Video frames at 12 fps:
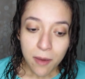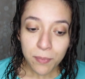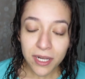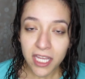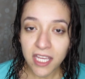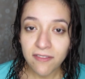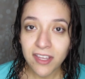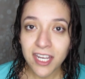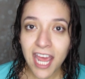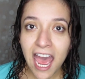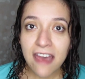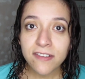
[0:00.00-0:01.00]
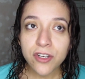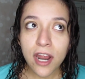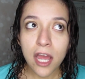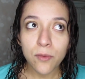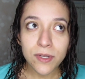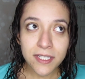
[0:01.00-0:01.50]
but even after
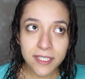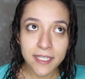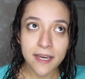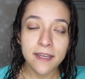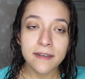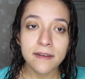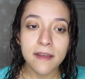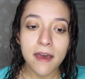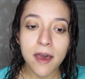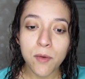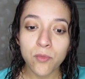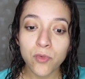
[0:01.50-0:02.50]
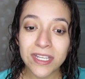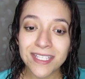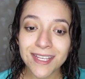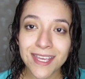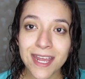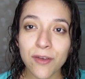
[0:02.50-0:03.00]
I was done
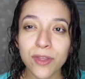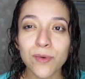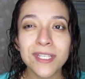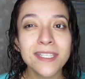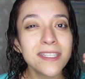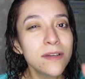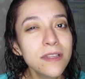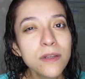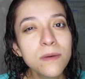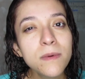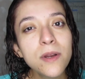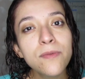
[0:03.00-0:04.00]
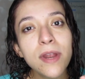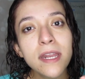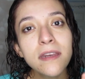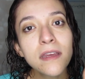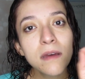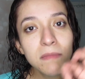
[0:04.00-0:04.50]
rinsing it out, there was still a little bit of
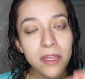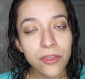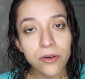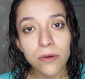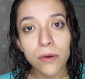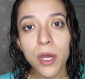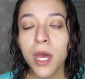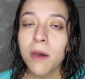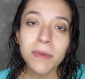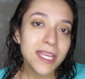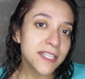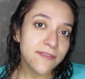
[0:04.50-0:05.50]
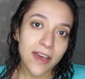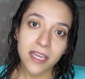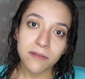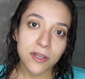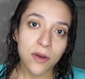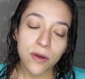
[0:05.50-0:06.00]
red coming through, but that's
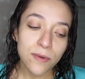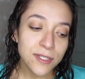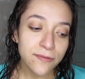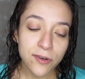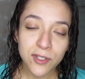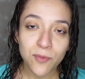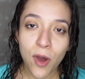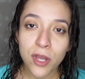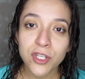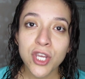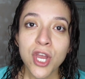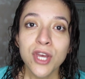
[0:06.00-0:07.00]
fine, you know, it was the first wash.